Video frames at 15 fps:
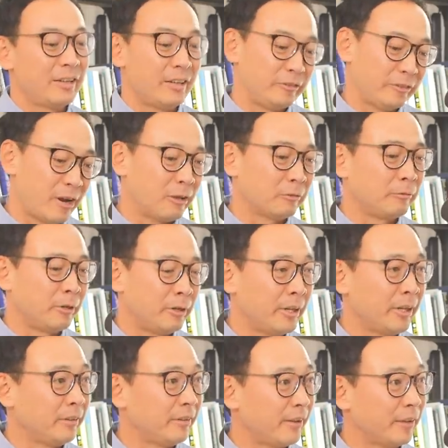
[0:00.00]
that child
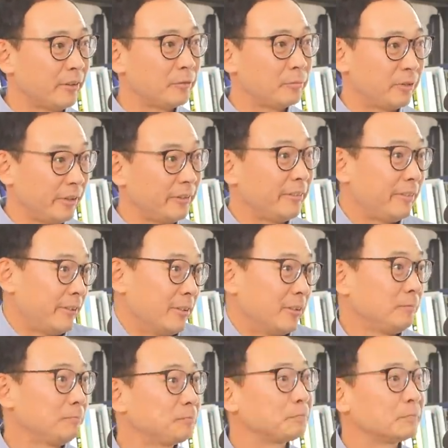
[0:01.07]
rearing takes place
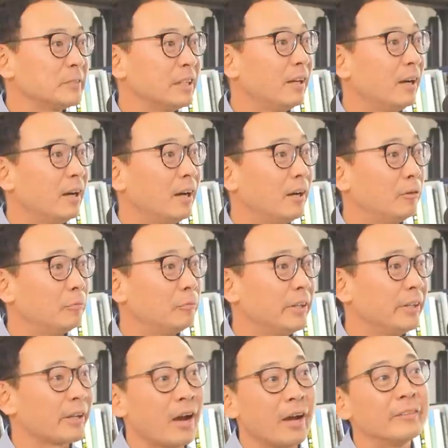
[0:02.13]
still um,
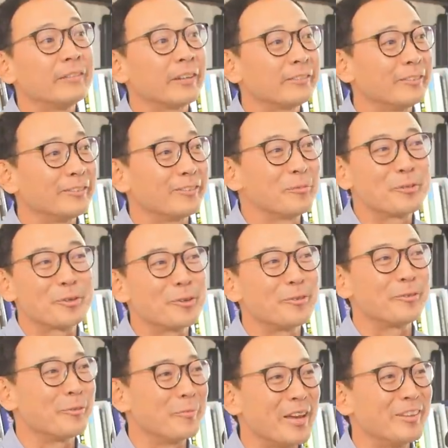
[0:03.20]
in the context of some
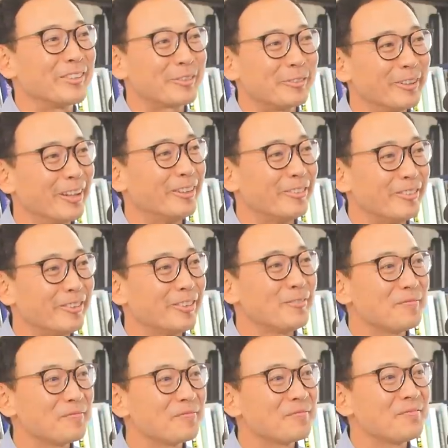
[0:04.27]
sort of romantic
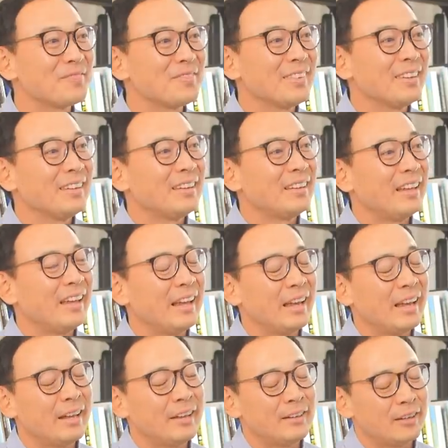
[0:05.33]
relationship. Mm-hmm.
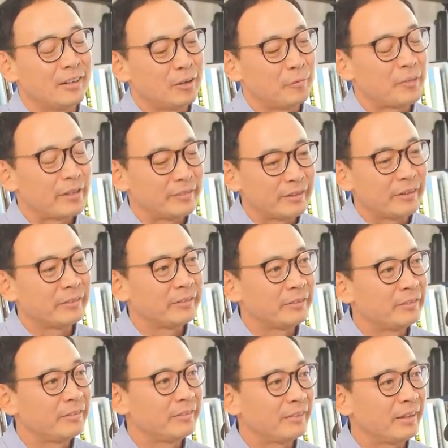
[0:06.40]
And um, that
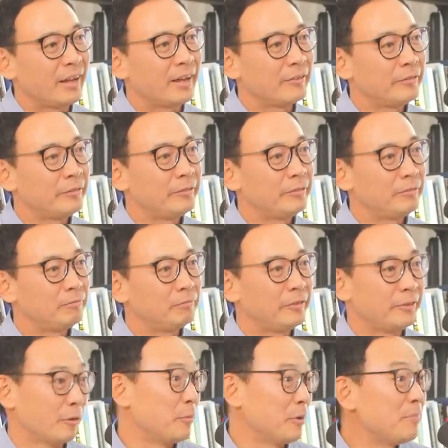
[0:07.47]
does have
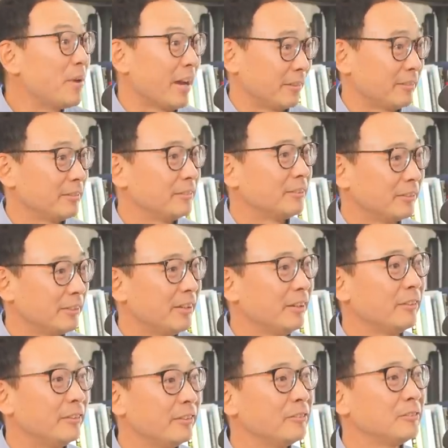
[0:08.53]
some impact on
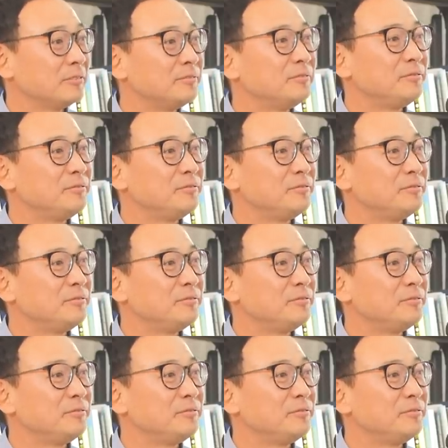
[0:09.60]
kids.